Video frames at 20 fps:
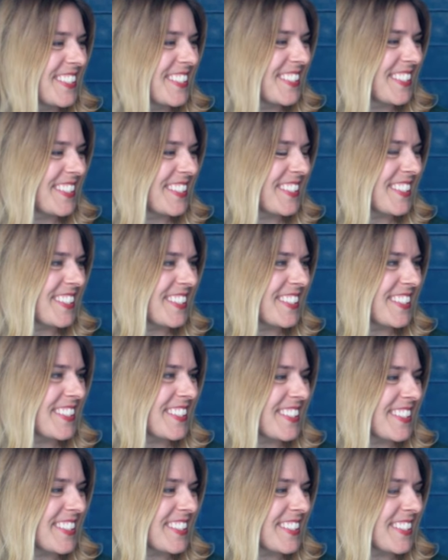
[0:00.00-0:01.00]

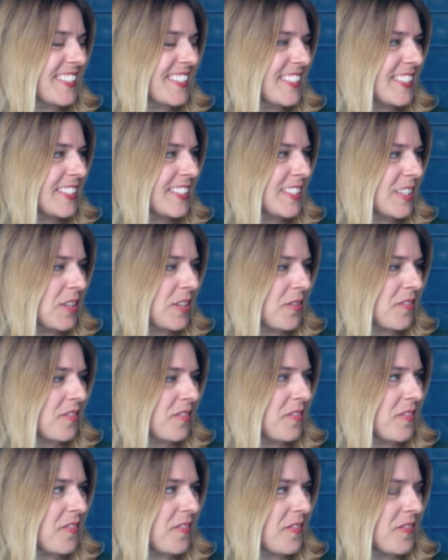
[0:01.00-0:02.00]

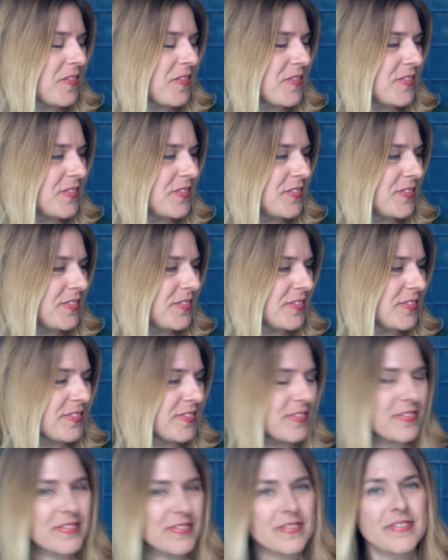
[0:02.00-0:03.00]

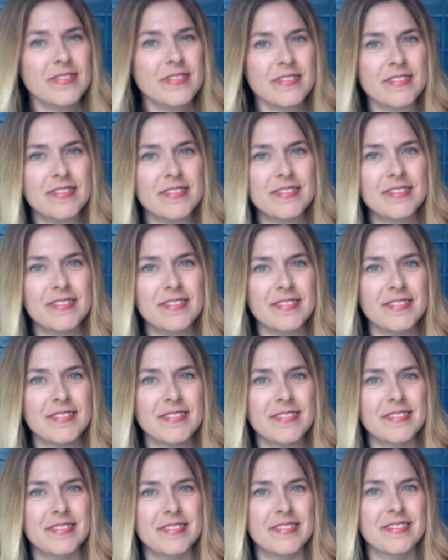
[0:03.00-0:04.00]

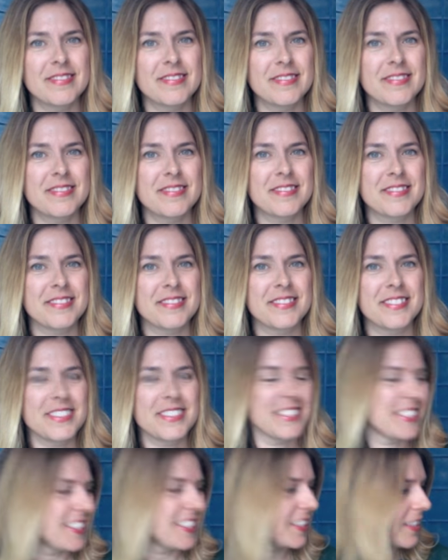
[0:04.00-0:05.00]

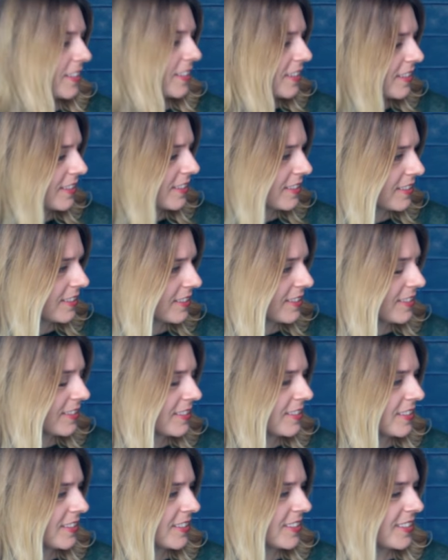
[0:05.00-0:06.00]

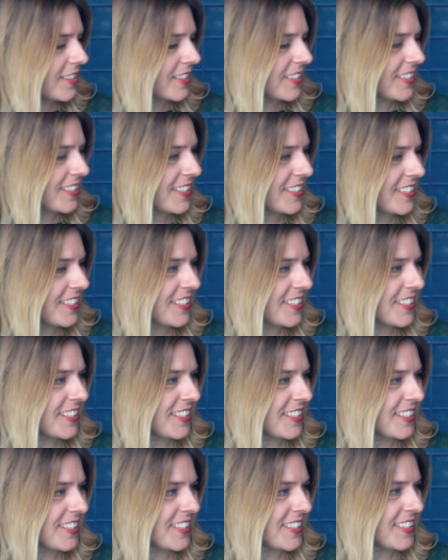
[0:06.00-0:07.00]

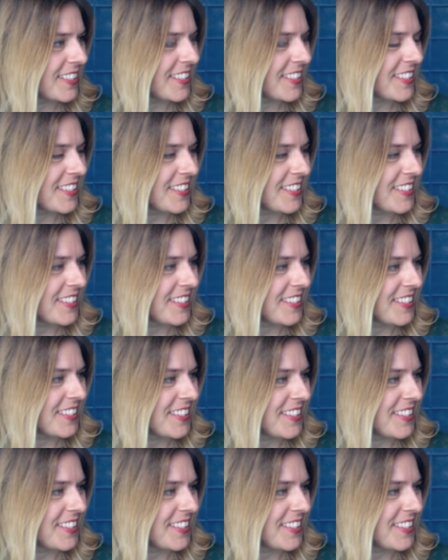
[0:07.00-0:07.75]
The person shown says nothing.